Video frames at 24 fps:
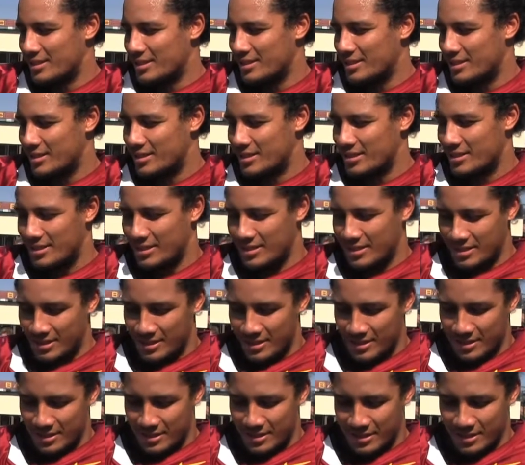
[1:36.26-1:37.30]

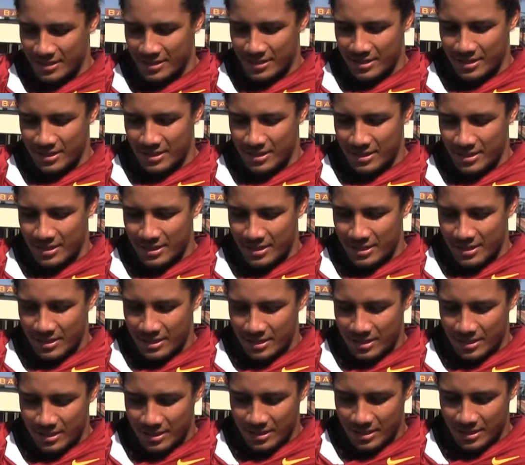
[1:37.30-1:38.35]

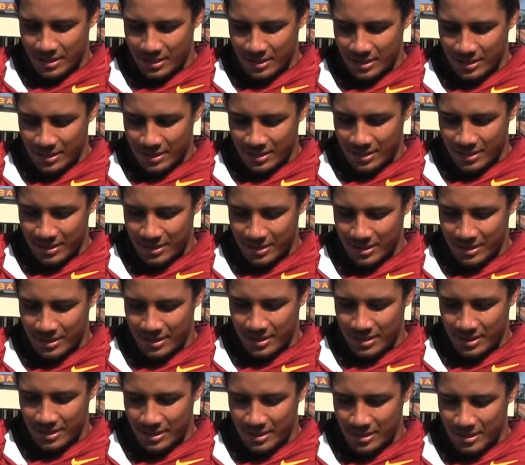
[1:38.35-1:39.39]

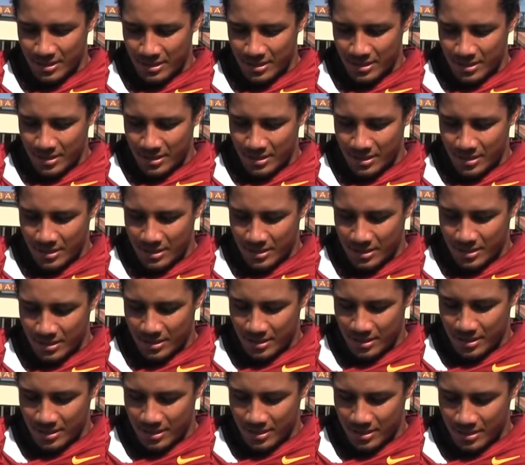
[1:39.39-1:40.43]

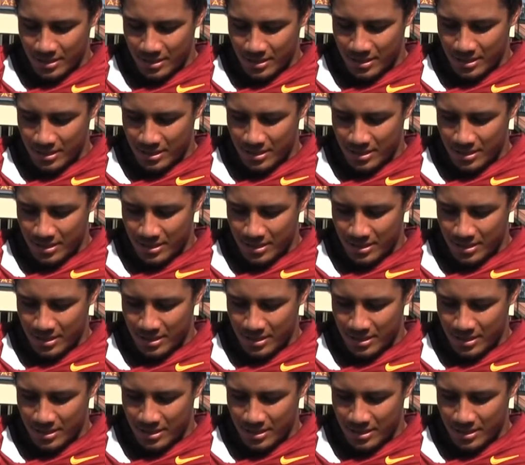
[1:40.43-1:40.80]
The person shown says nothing.